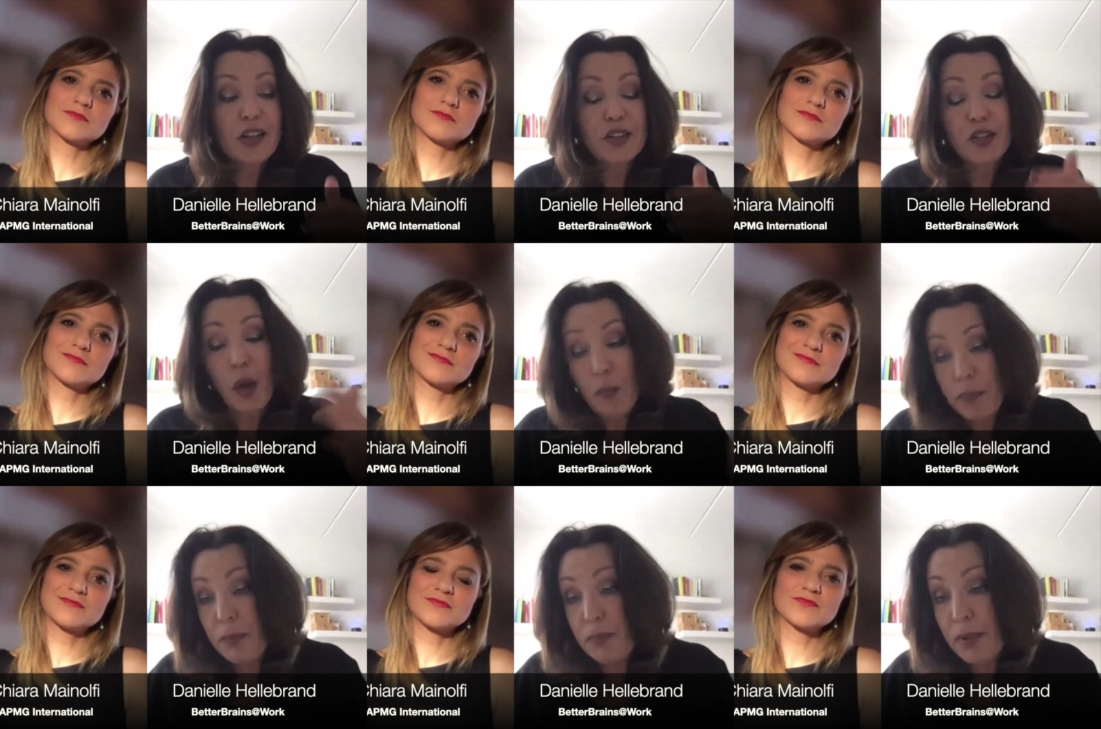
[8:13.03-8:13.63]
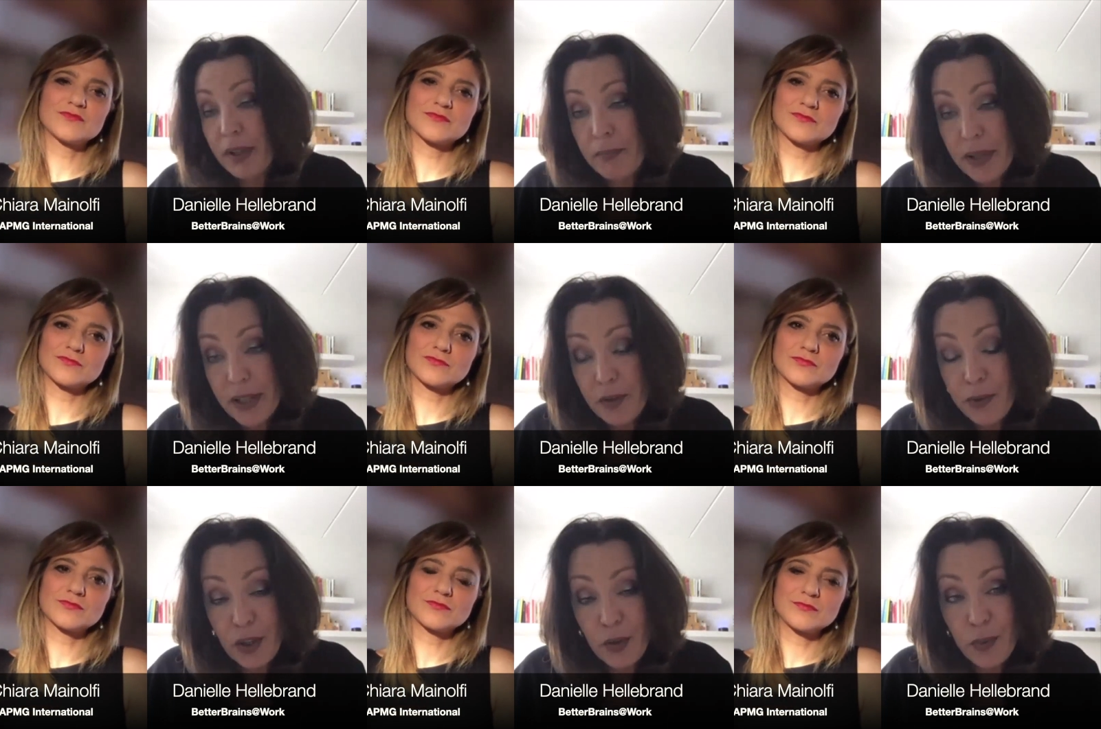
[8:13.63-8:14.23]
Speaker 1: Some people are
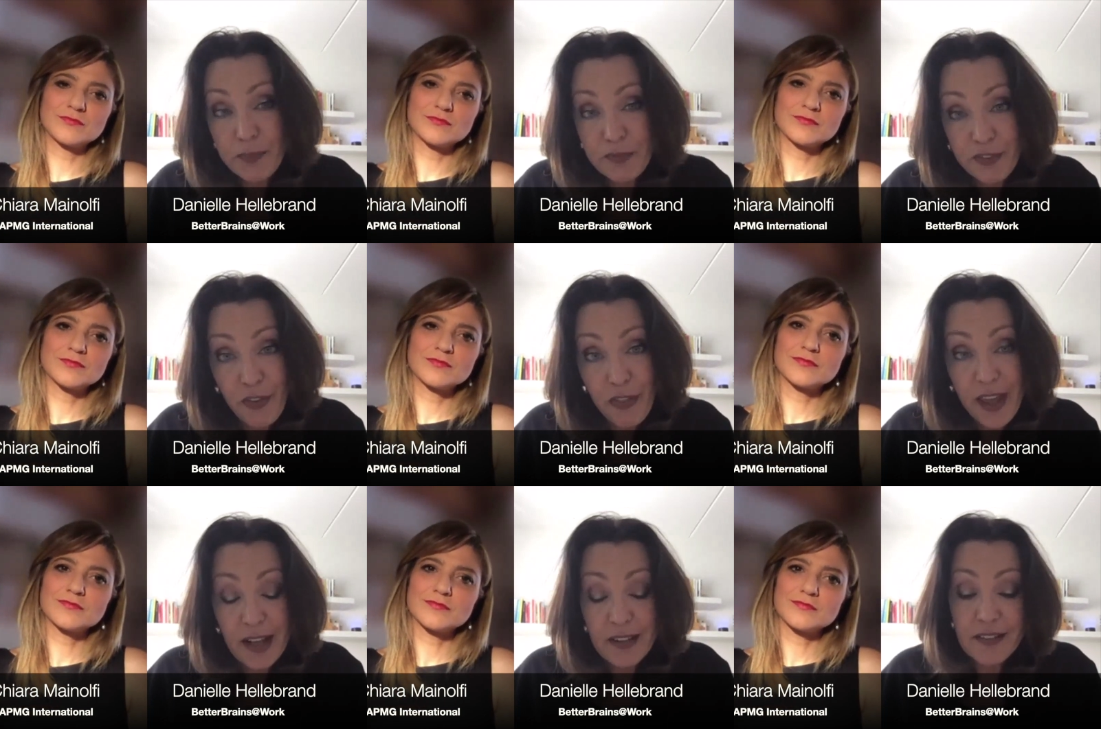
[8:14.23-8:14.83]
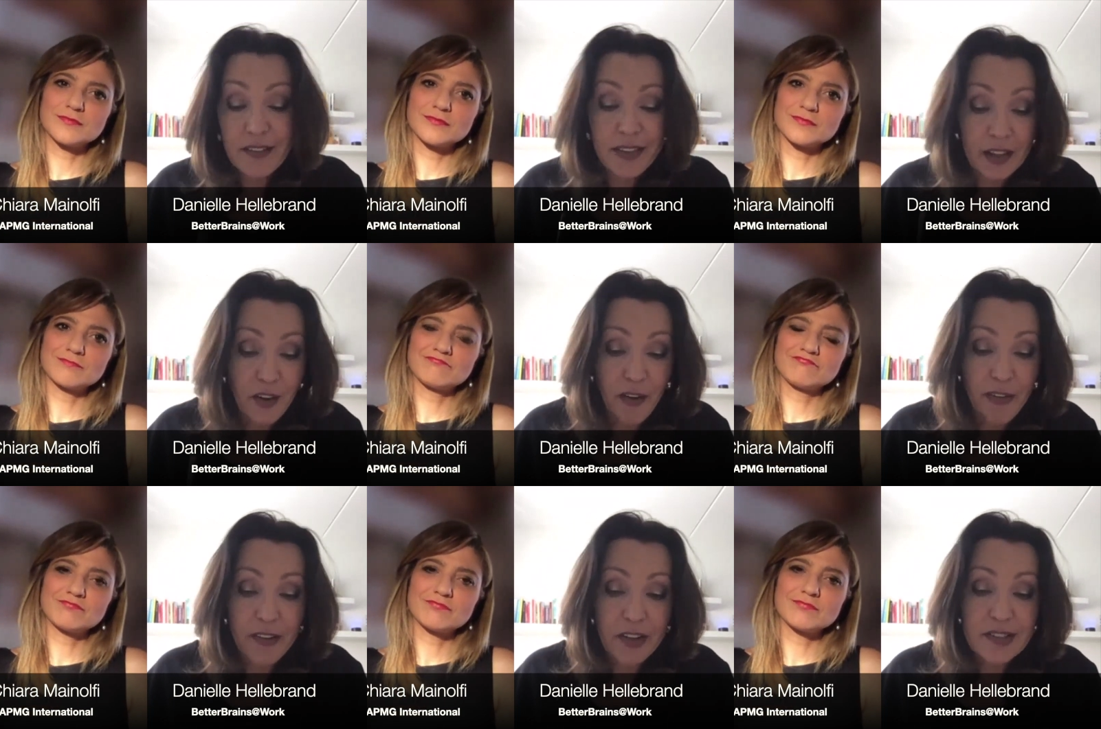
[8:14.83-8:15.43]
better equipped for that
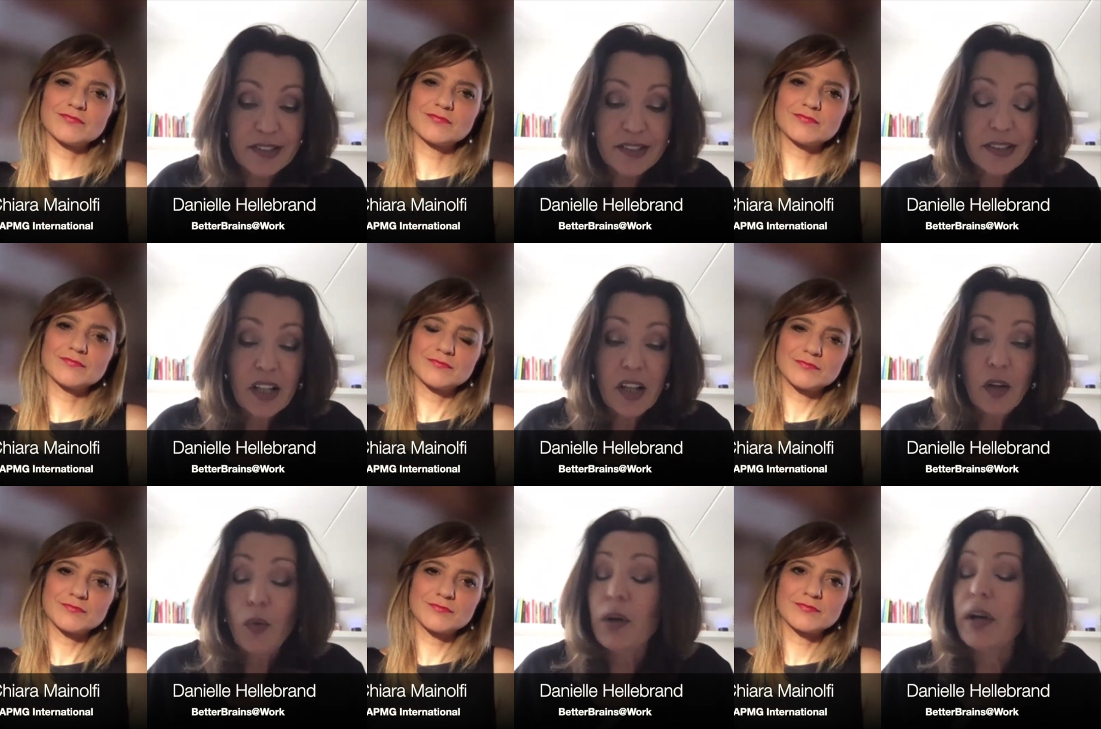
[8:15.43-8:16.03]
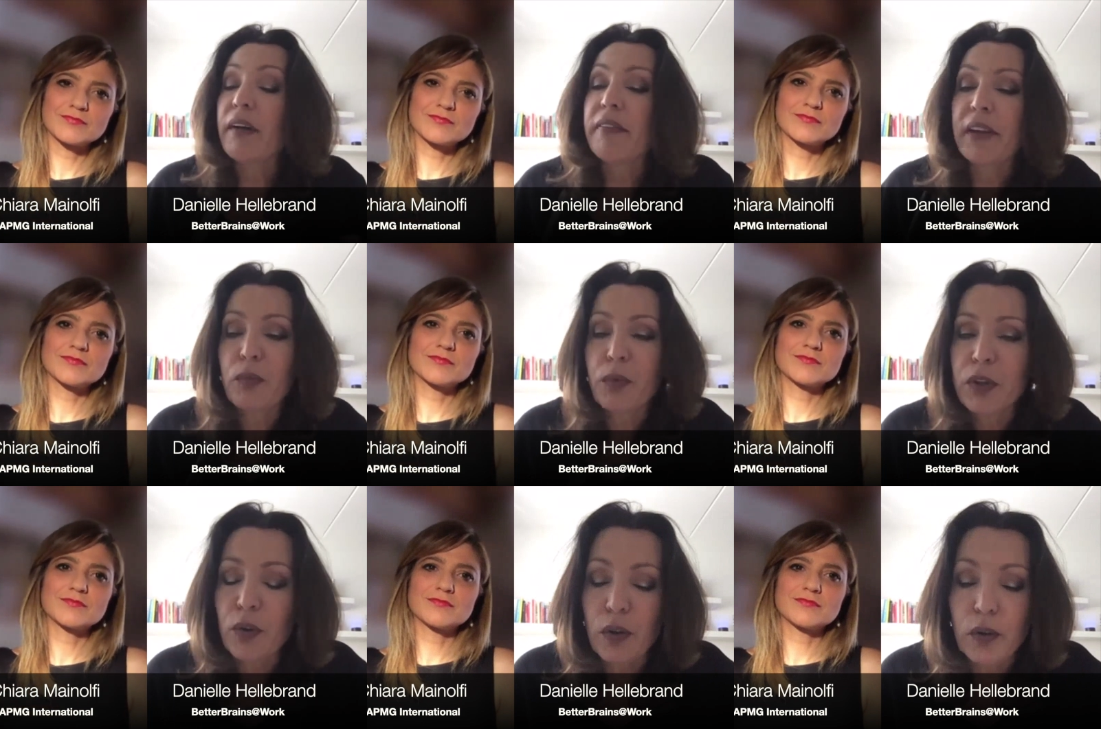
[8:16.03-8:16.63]
than others. I
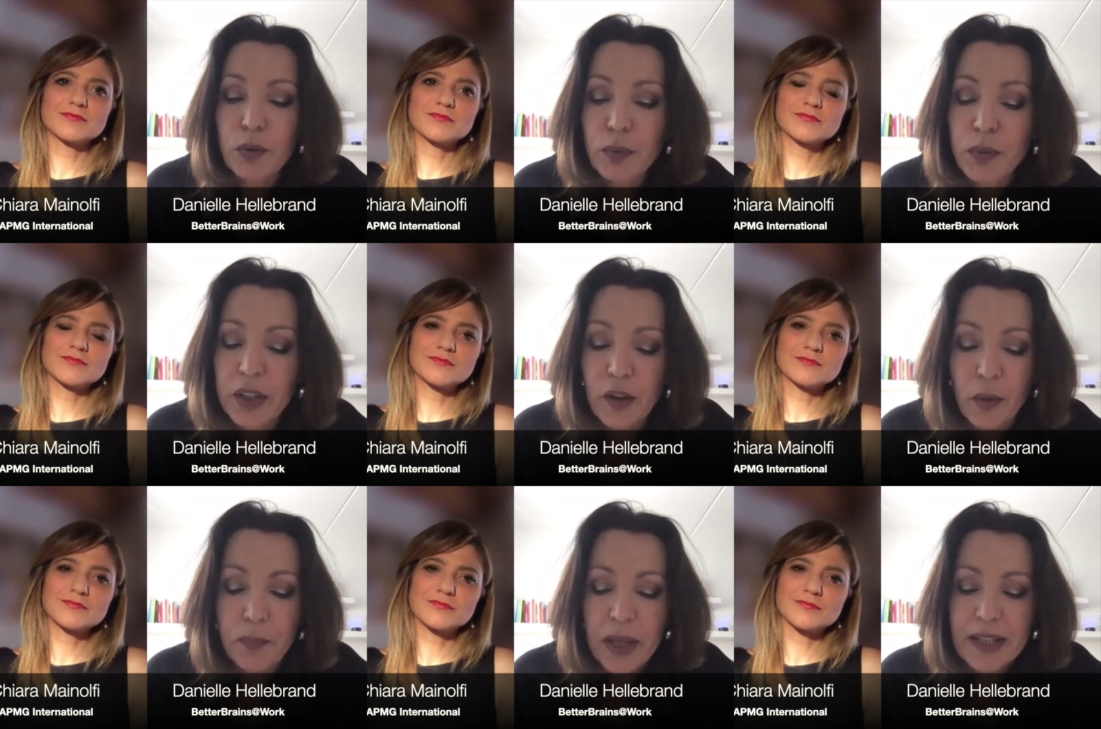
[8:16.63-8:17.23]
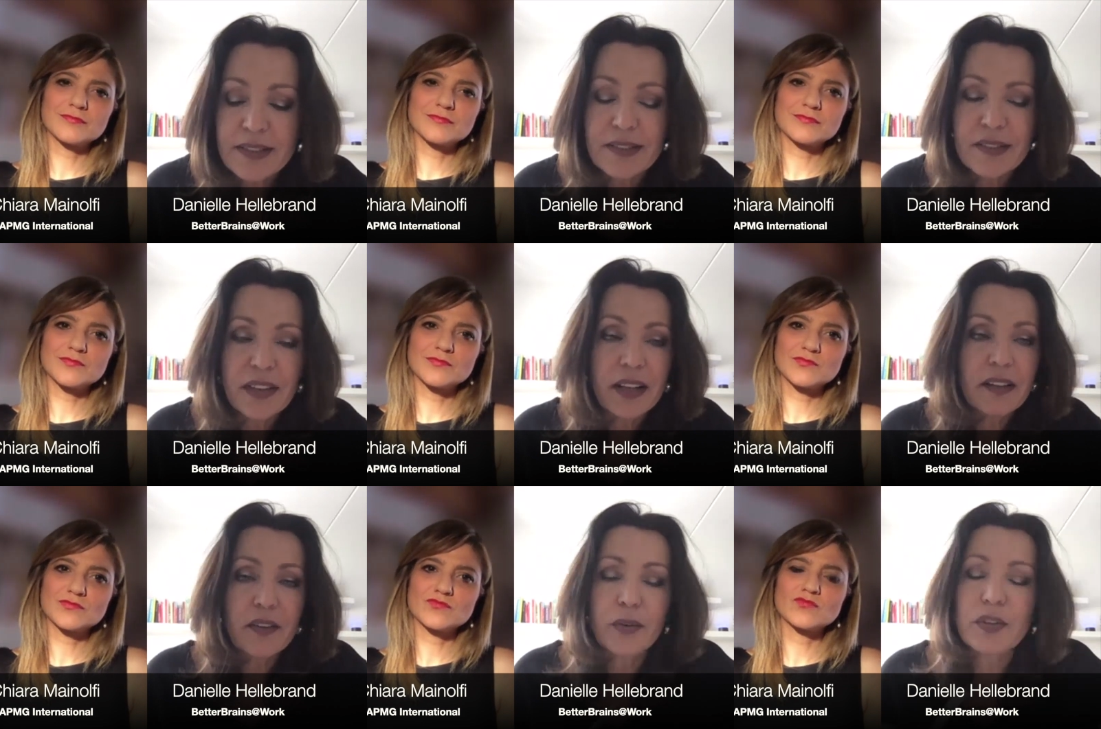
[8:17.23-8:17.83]
think we're all doing our best,
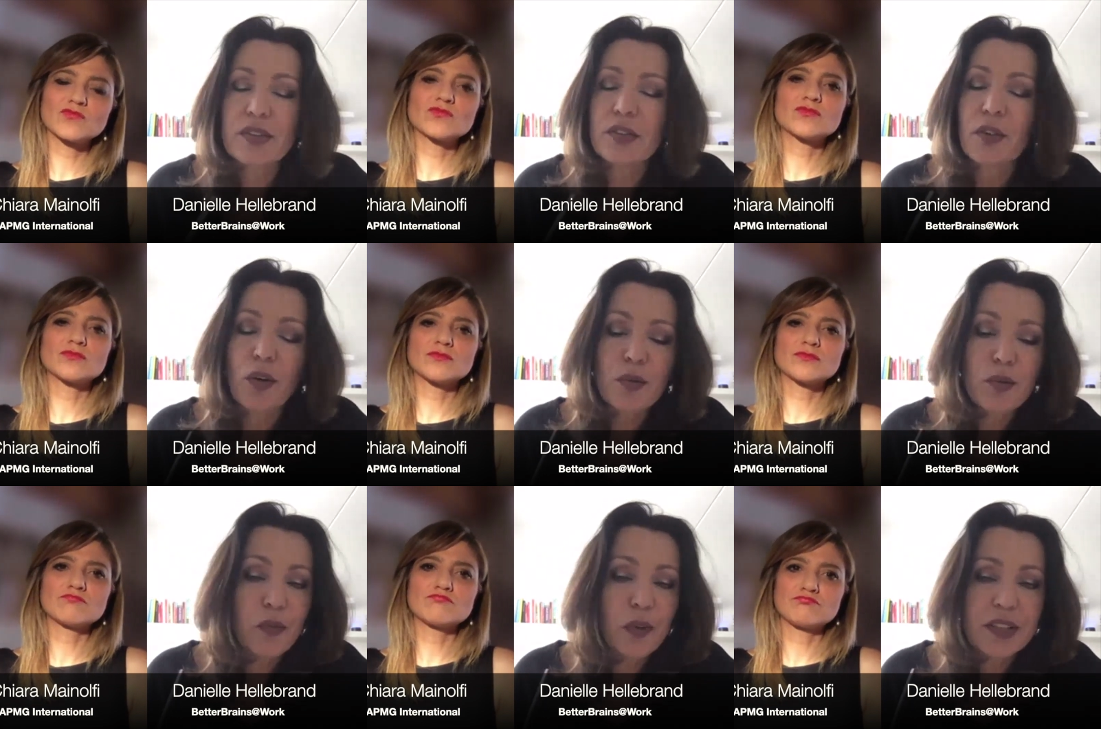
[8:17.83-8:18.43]
and there is no